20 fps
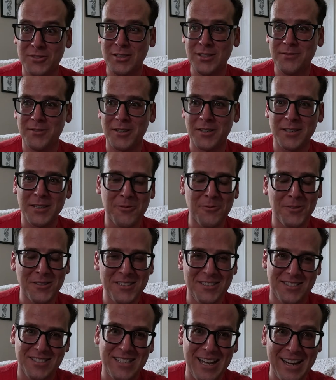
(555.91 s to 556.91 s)
silver in
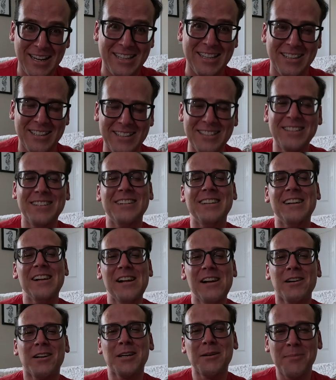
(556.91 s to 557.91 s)
1 second.
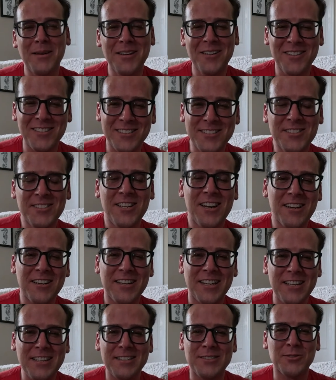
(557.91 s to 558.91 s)
He beat all these young
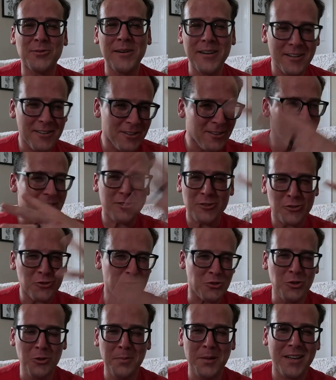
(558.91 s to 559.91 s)
kids wearing all this
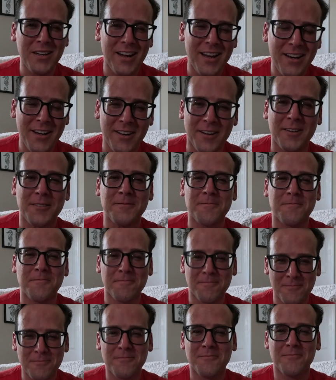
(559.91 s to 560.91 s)
stupid gear.
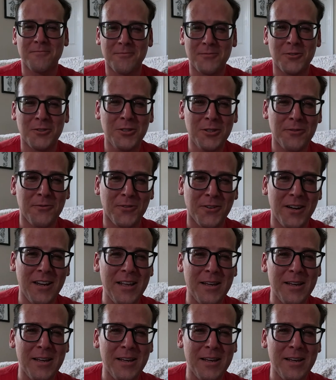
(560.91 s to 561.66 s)
Good for